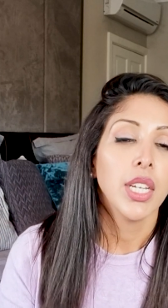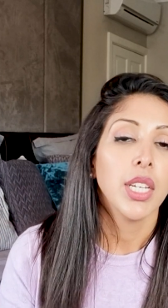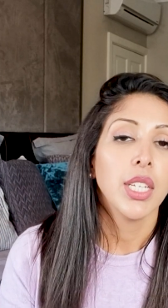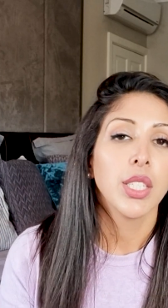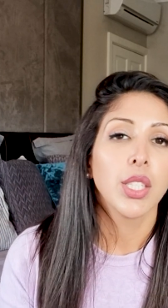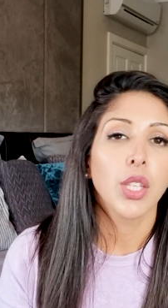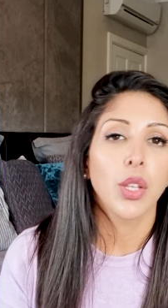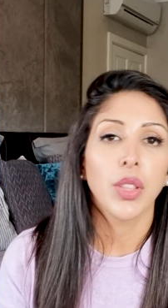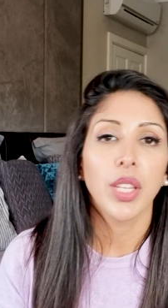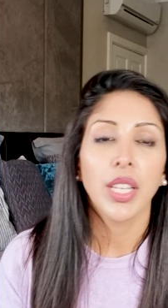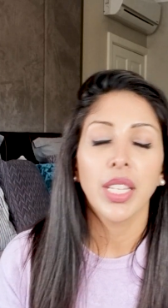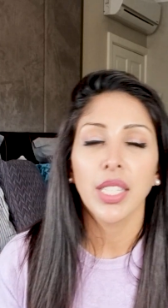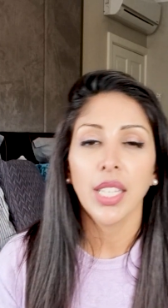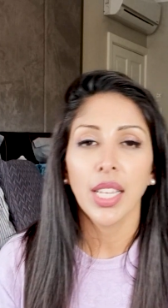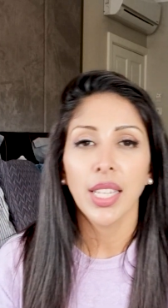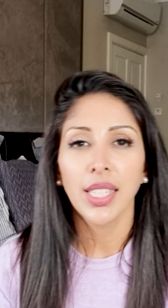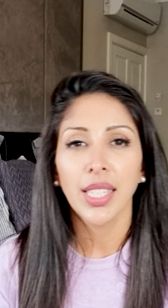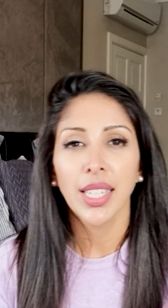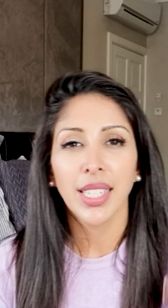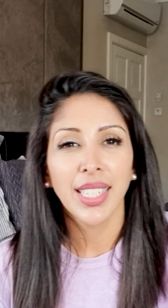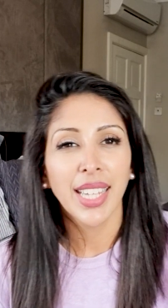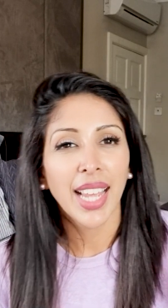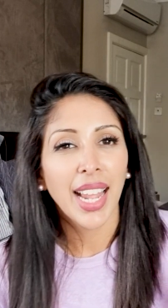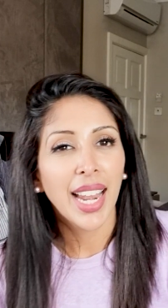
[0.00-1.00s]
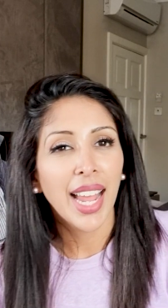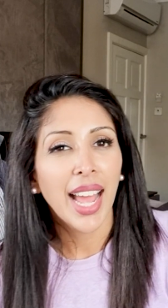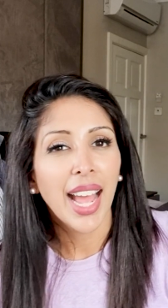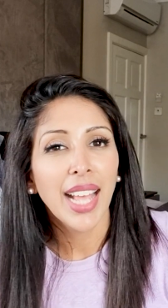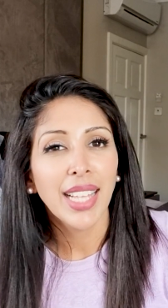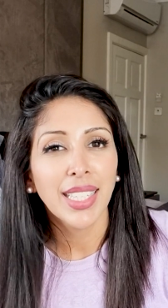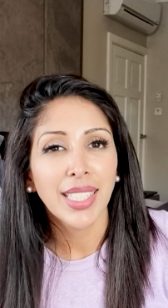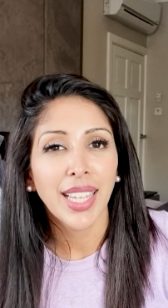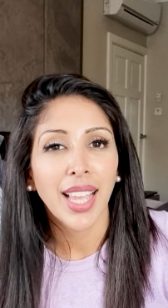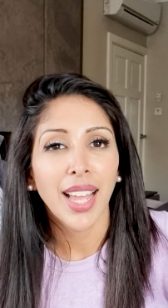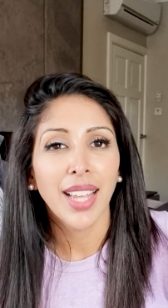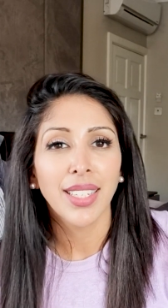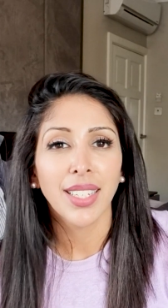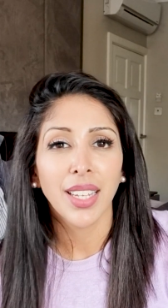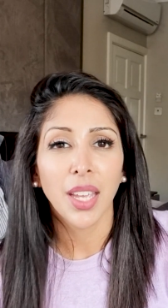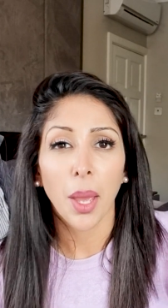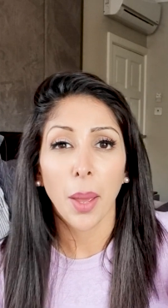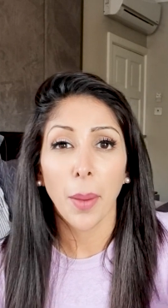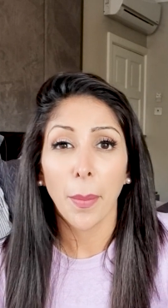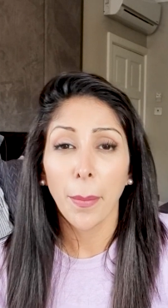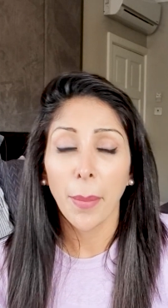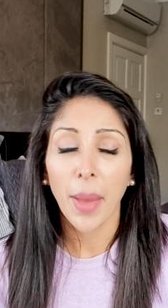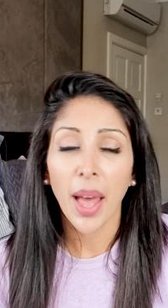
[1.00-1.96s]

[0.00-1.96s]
So things like Centella asiatica,